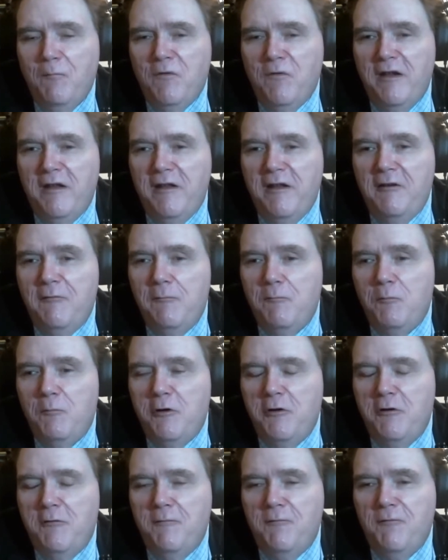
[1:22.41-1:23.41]
they didn't
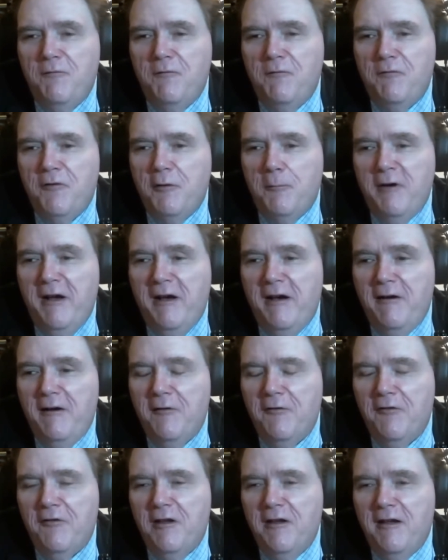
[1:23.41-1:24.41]
move their
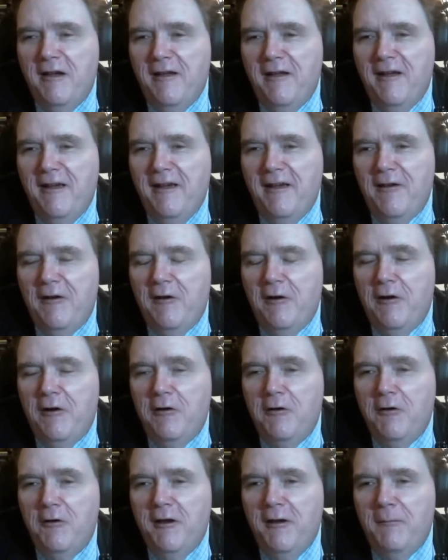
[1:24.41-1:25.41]
mouths at
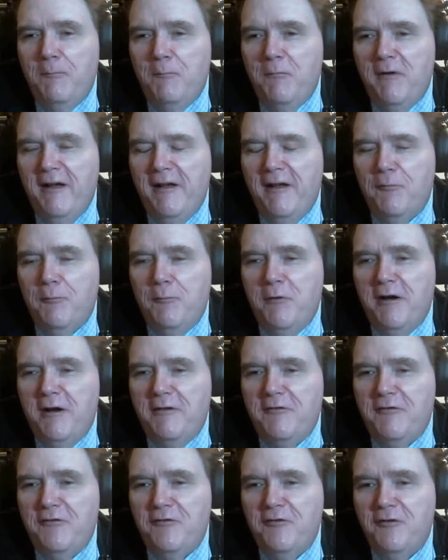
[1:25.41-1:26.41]
all or as
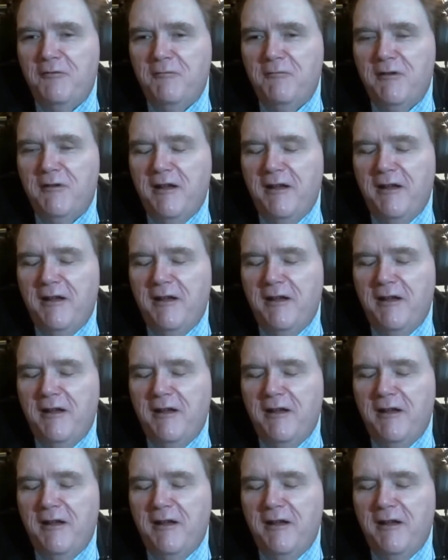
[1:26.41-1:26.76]
much.